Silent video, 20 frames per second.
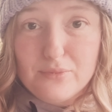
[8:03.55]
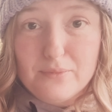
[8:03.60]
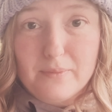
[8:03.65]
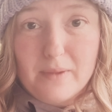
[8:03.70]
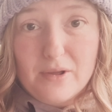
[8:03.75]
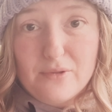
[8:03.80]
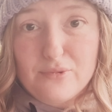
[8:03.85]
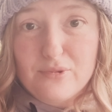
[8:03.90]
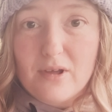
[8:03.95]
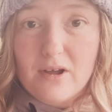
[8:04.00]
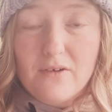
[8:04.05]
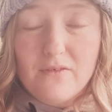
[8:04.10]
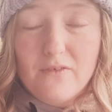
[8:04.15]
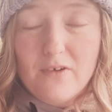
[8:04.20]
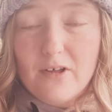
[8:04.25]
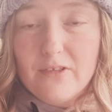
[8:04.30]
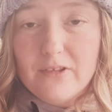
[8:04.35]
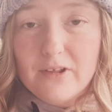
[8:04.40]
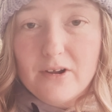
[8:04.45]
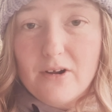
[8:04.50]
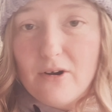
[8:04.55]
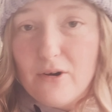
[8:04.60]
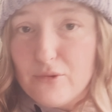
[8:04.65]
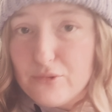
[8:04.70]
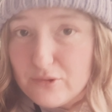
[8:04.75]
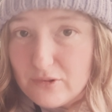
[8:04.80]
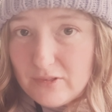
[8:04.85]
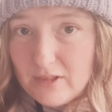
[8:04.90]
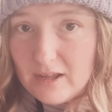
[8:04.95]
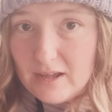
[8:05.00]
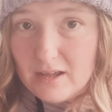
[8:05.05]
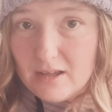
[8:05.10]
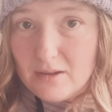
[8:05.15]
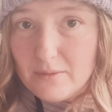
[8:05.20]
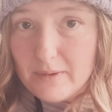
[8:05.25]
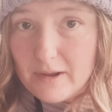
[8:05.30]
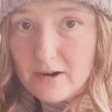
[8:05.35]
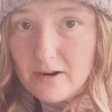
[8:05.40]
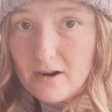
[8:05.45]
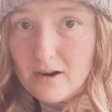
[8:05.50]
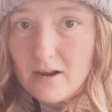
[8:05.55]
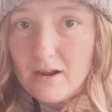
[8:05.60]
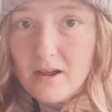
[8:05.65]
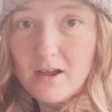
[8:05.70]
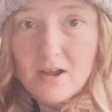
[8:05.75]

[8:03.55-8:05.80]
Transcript: myself on the cost of the incubator.